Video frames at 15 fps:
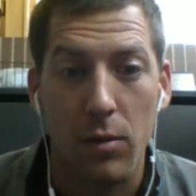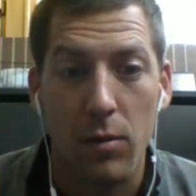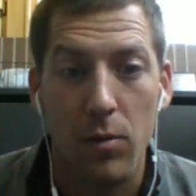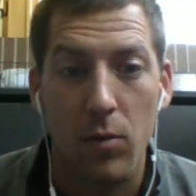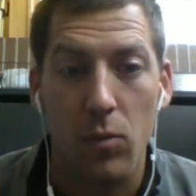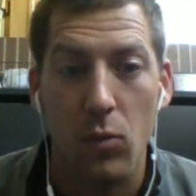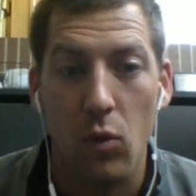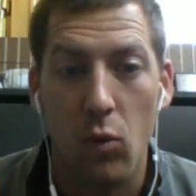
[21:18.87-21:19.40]

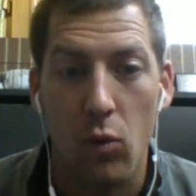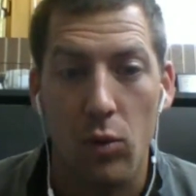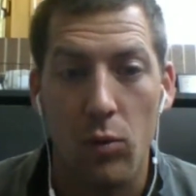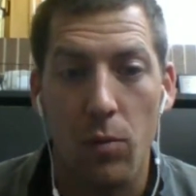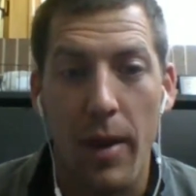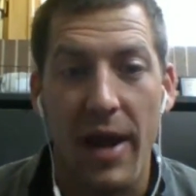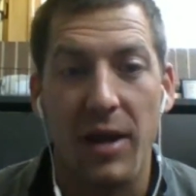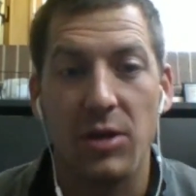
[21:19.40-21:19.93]
We're
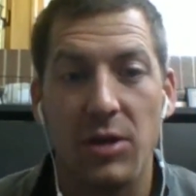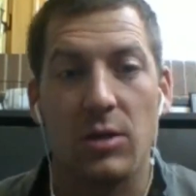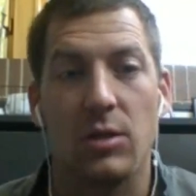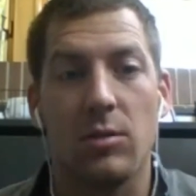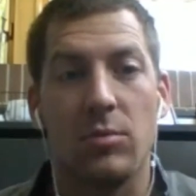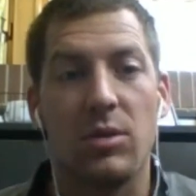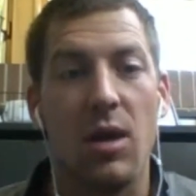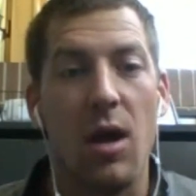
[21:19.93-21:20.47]
managing
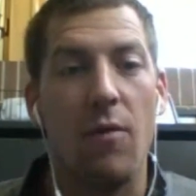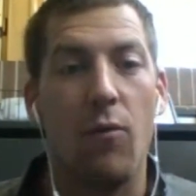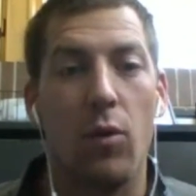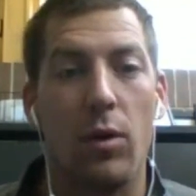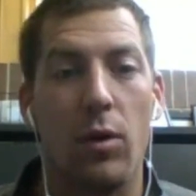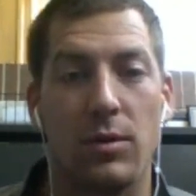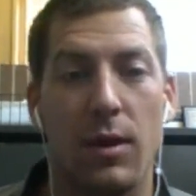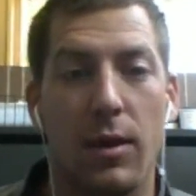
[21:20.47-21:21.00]
some
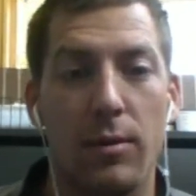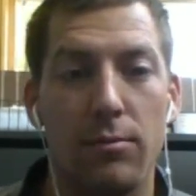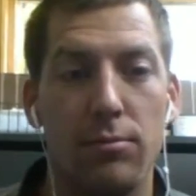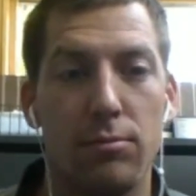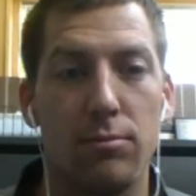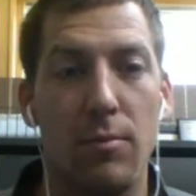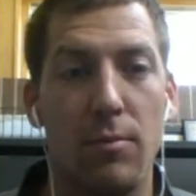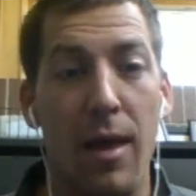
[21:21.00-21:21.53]
softwares that
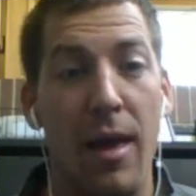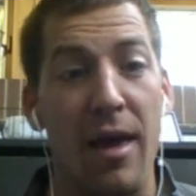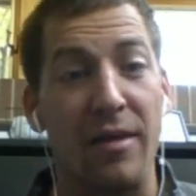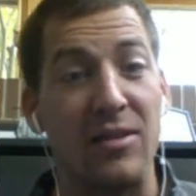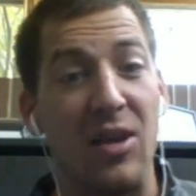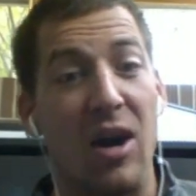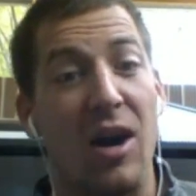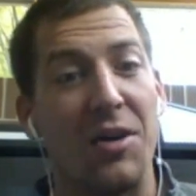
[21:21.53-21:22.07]

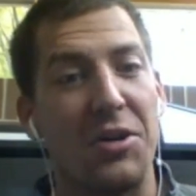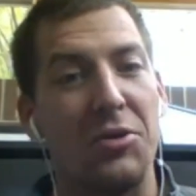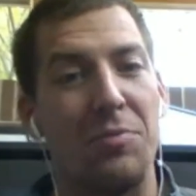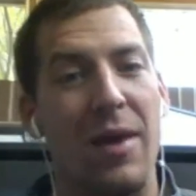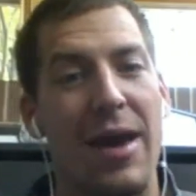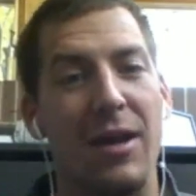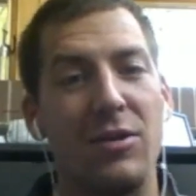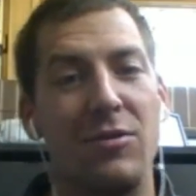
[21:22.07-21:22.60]
had gone
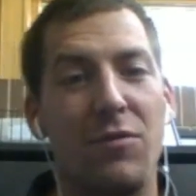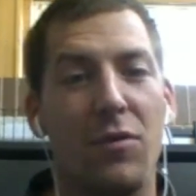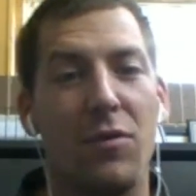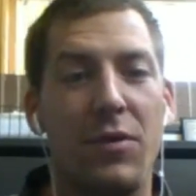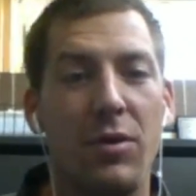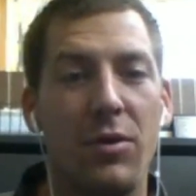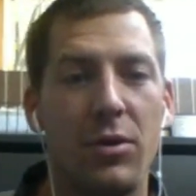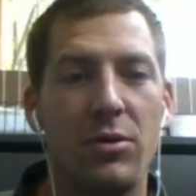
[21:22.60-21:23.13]
unmanaged for a
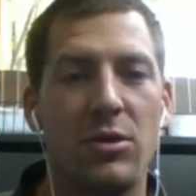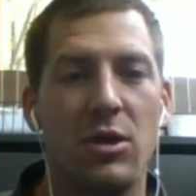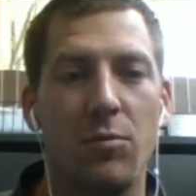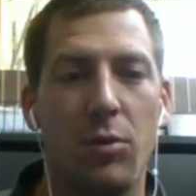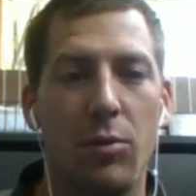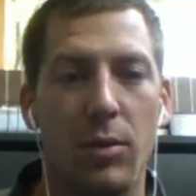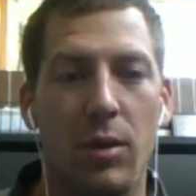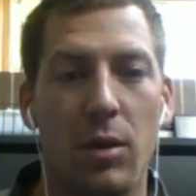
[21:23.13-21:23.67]
few years
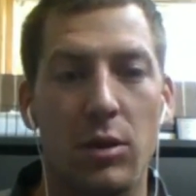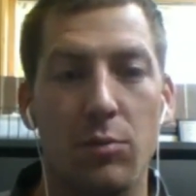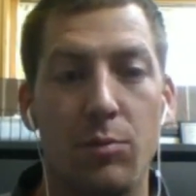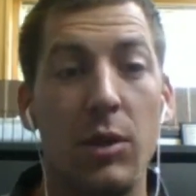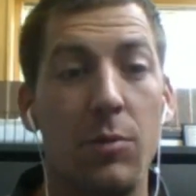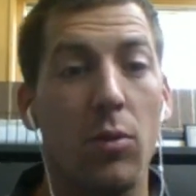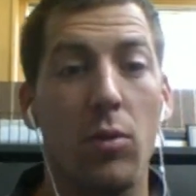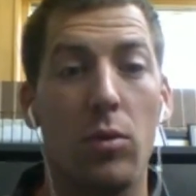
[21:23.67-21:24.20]
simply because
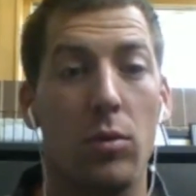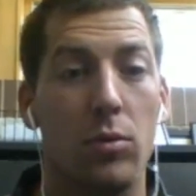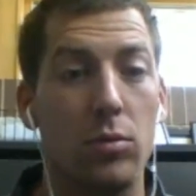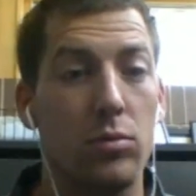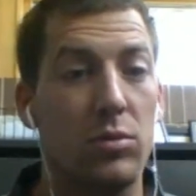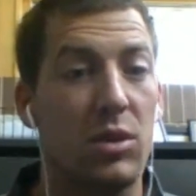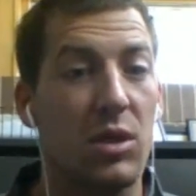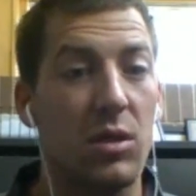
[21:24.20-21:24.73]
people
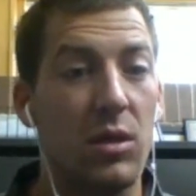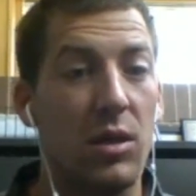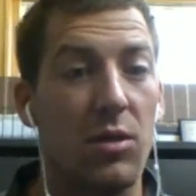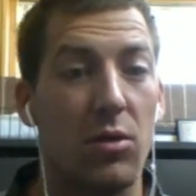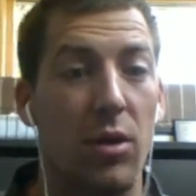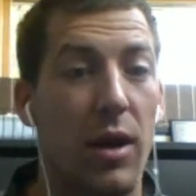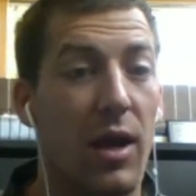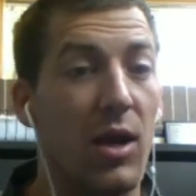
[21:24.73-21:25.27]
didn't
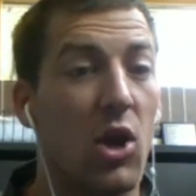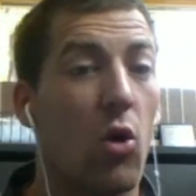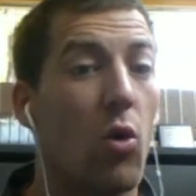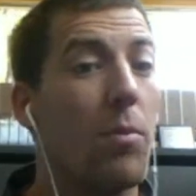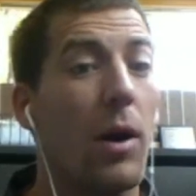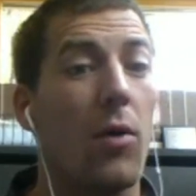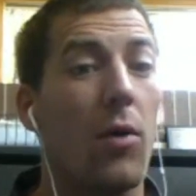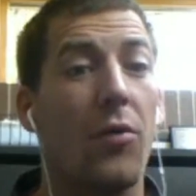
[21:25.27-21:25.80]
either know
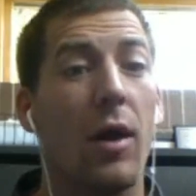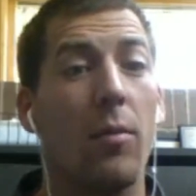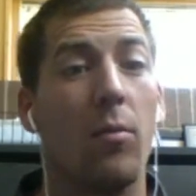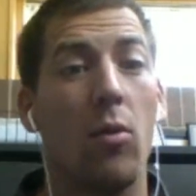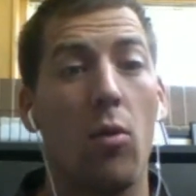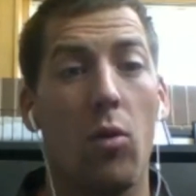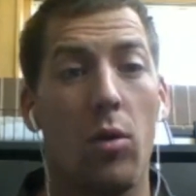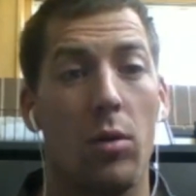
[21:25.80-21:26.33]
about them
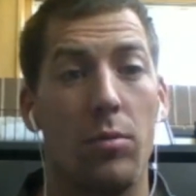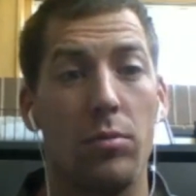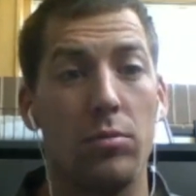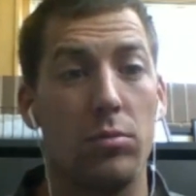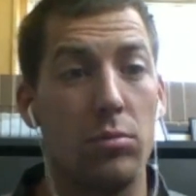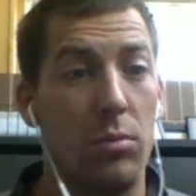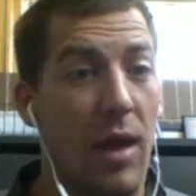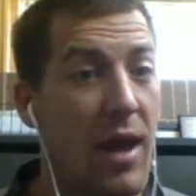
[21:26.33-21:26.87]
or
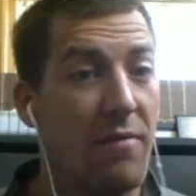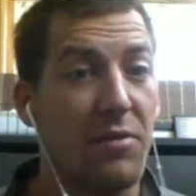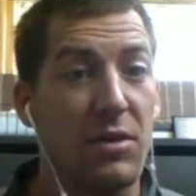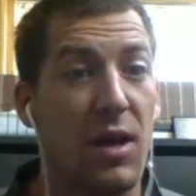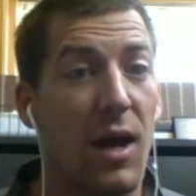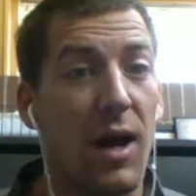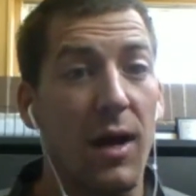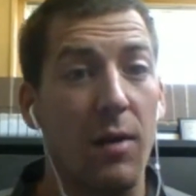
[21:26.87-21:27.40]
have the
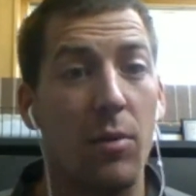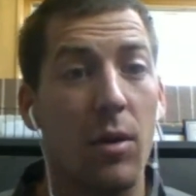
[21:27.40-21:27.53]
time.